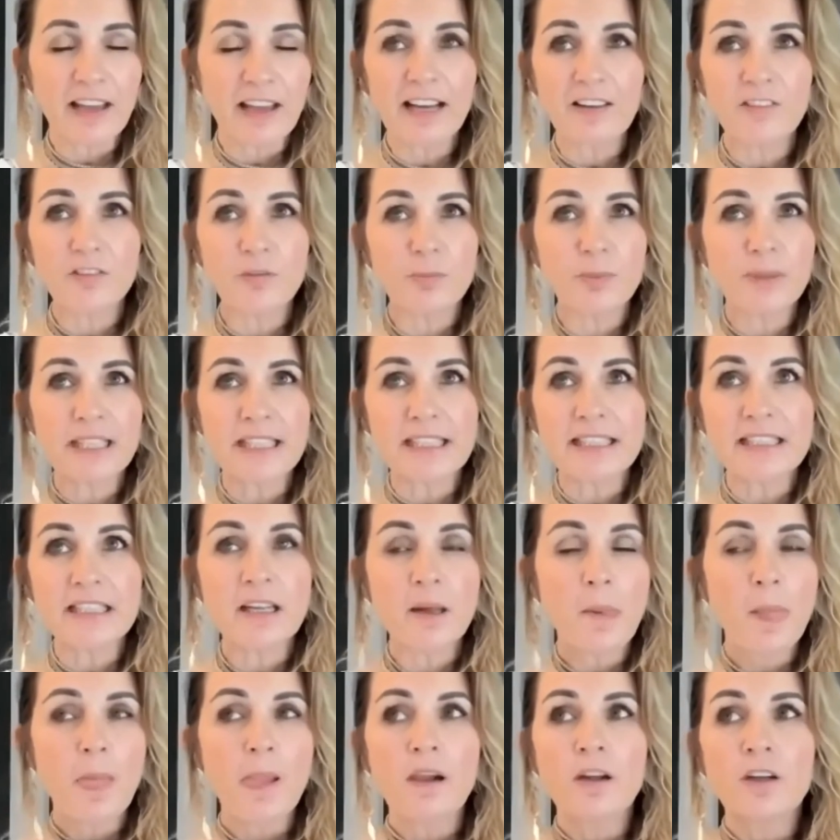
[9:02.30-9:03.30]
that have been
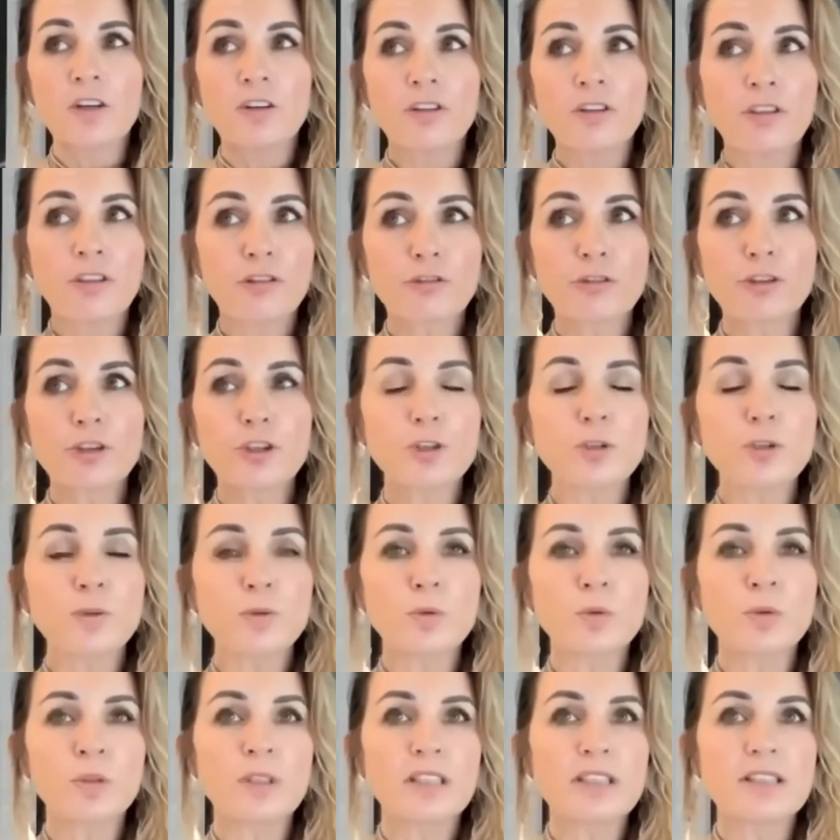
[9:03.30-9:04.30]

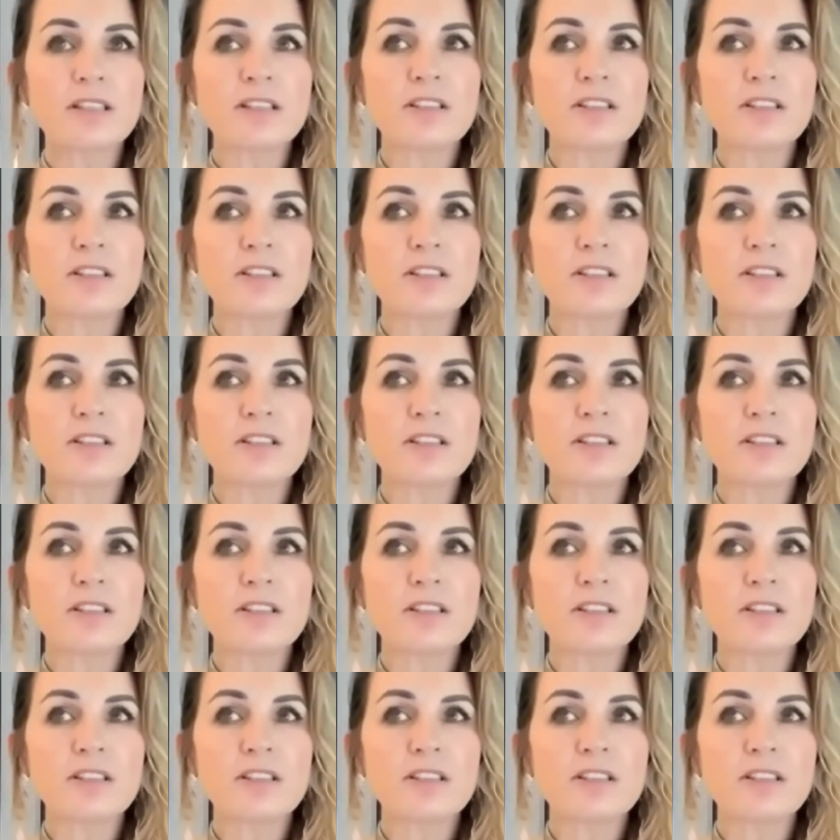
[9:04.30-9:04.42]
through